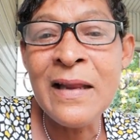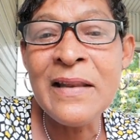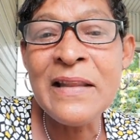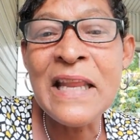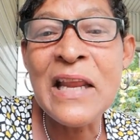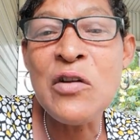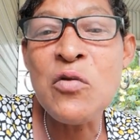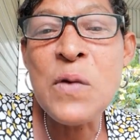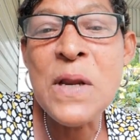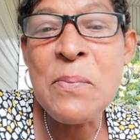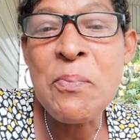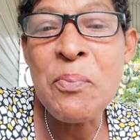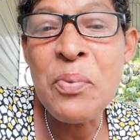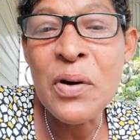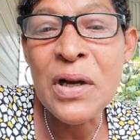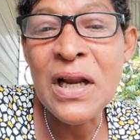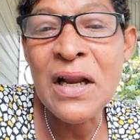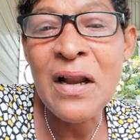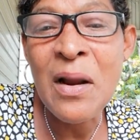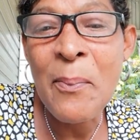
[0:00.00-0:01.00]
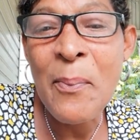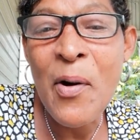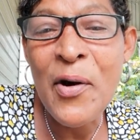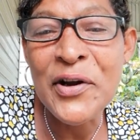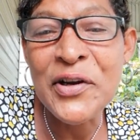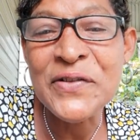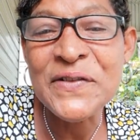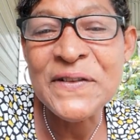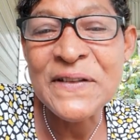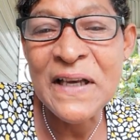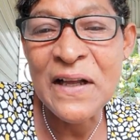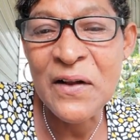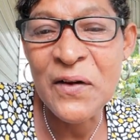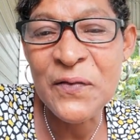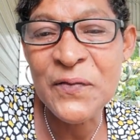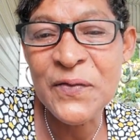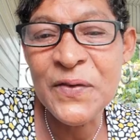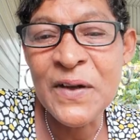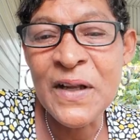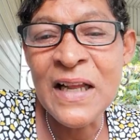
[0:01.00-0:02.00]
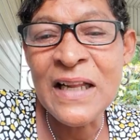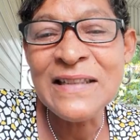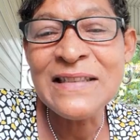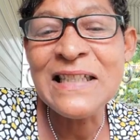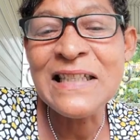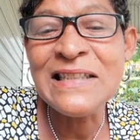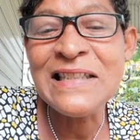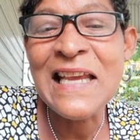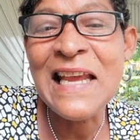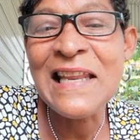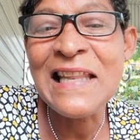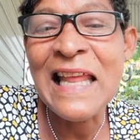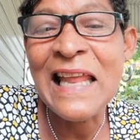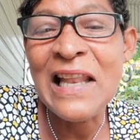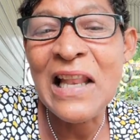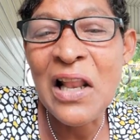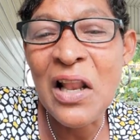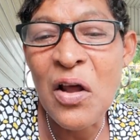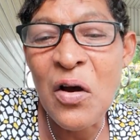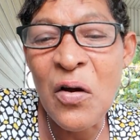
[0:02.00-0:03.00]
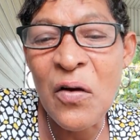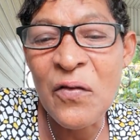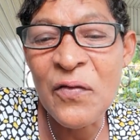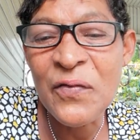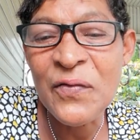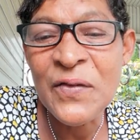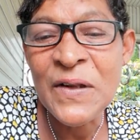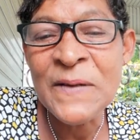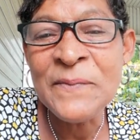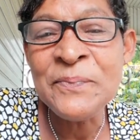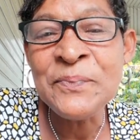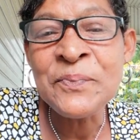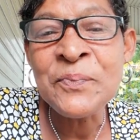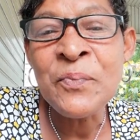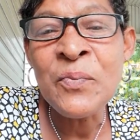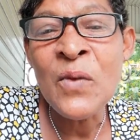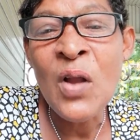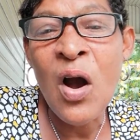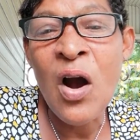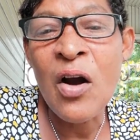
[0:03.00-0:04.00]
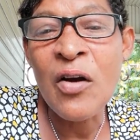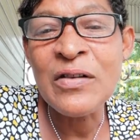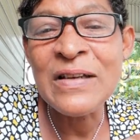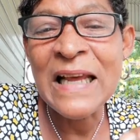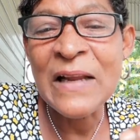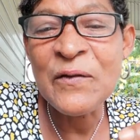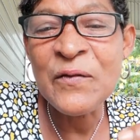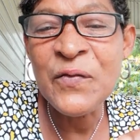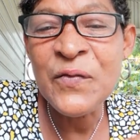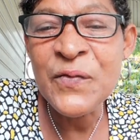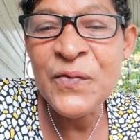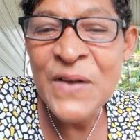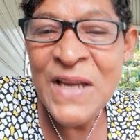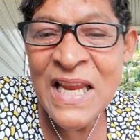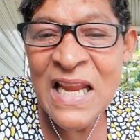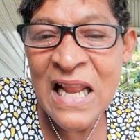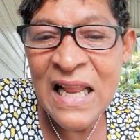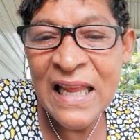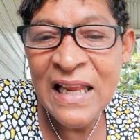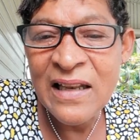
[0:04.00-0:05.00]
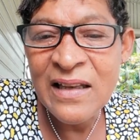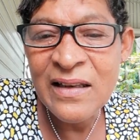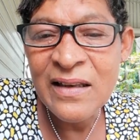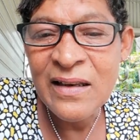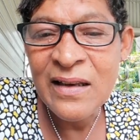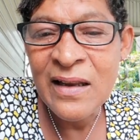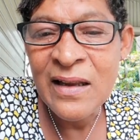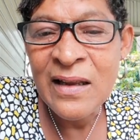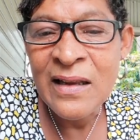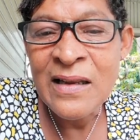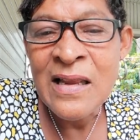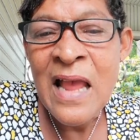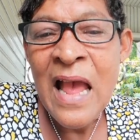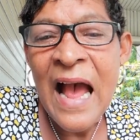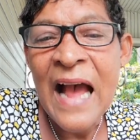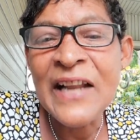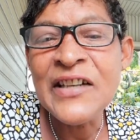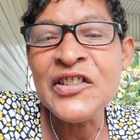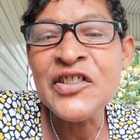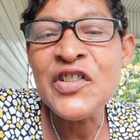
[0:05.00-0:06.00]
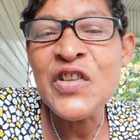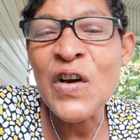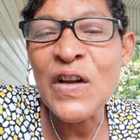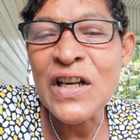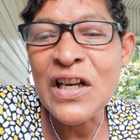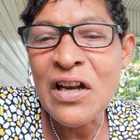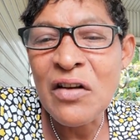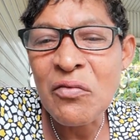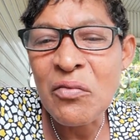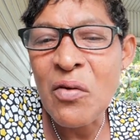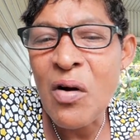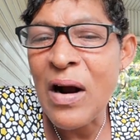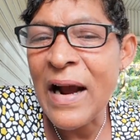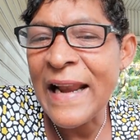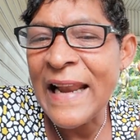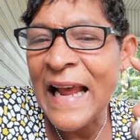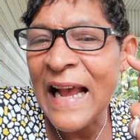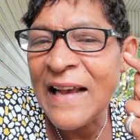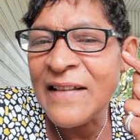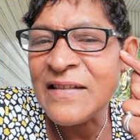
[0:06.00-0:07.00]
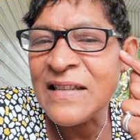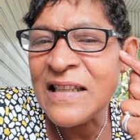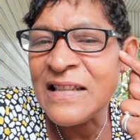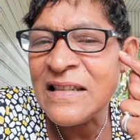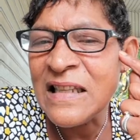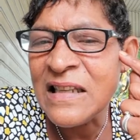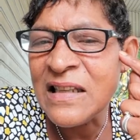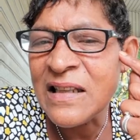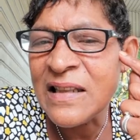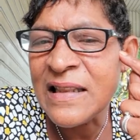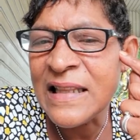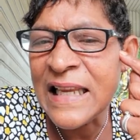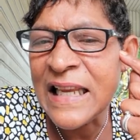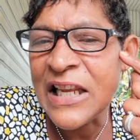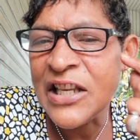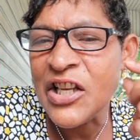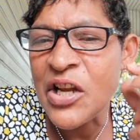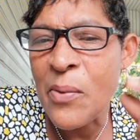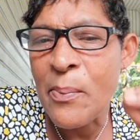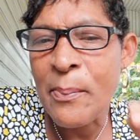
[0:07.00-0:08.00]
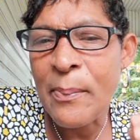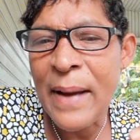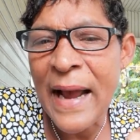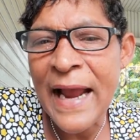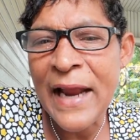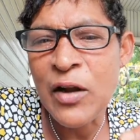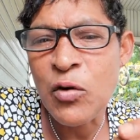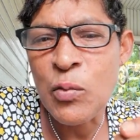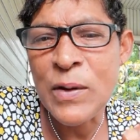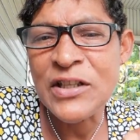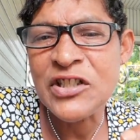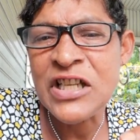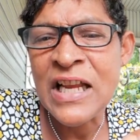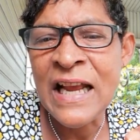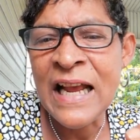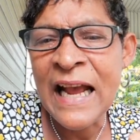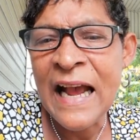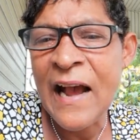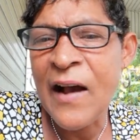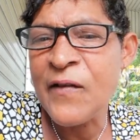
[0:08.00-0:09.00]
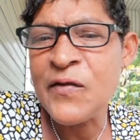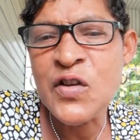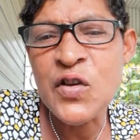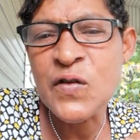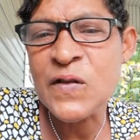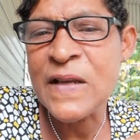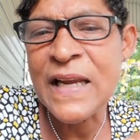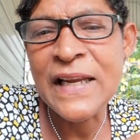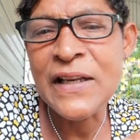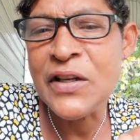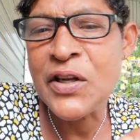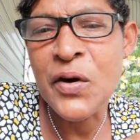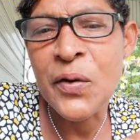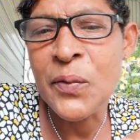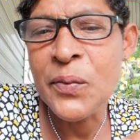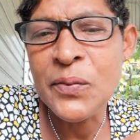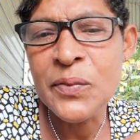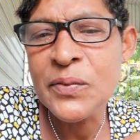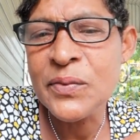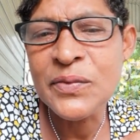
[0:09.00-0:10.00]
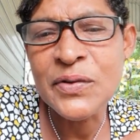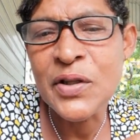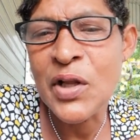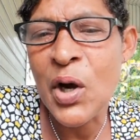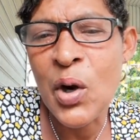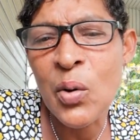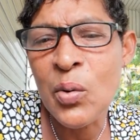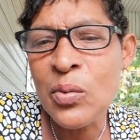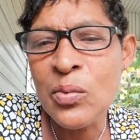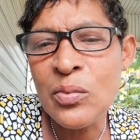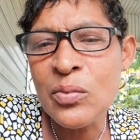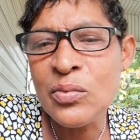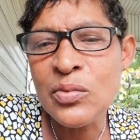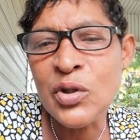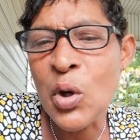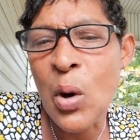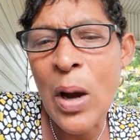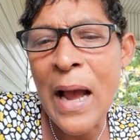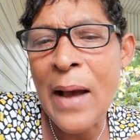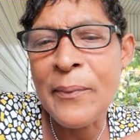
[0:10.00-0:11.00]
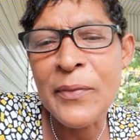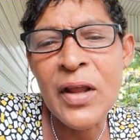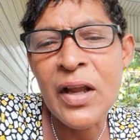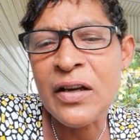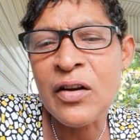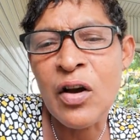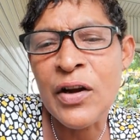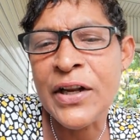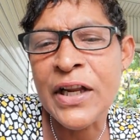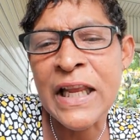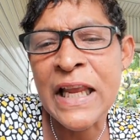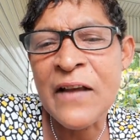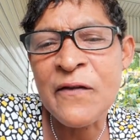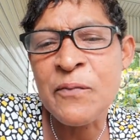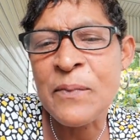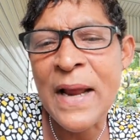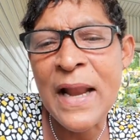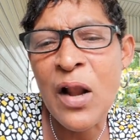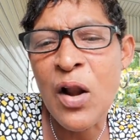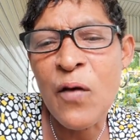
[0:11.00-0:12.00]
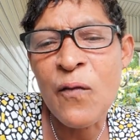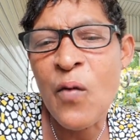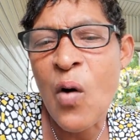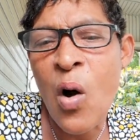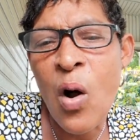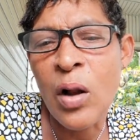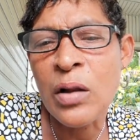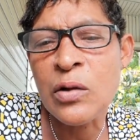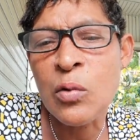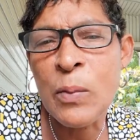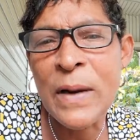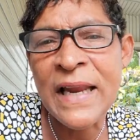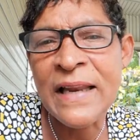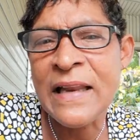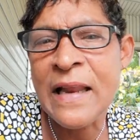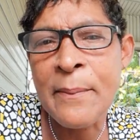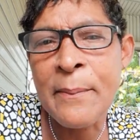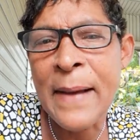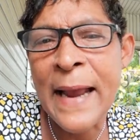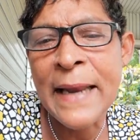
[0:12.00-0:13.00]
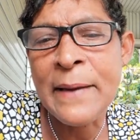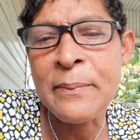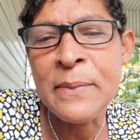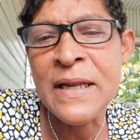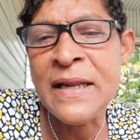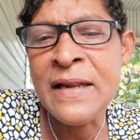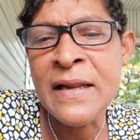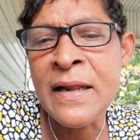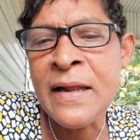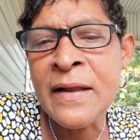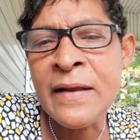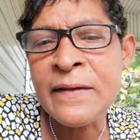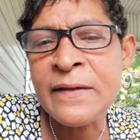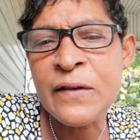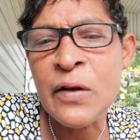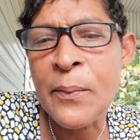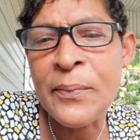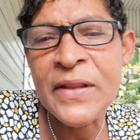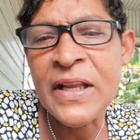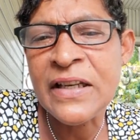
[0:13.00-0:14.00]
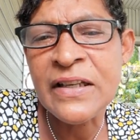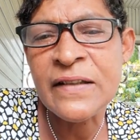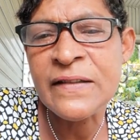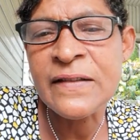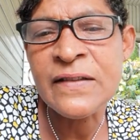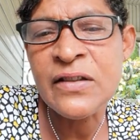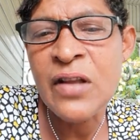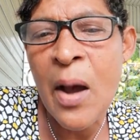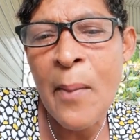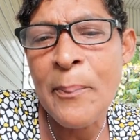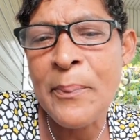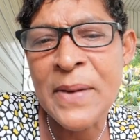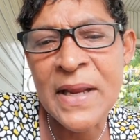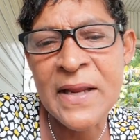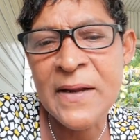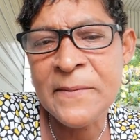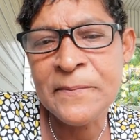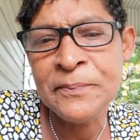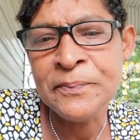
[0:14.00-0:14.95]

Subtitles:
then we put it upon ourselves to take that love or that feeling and turn it around, and has this little thing in your mind which has you say, no, no, no, I'm not going to give my love all the way. There might be something to stop me.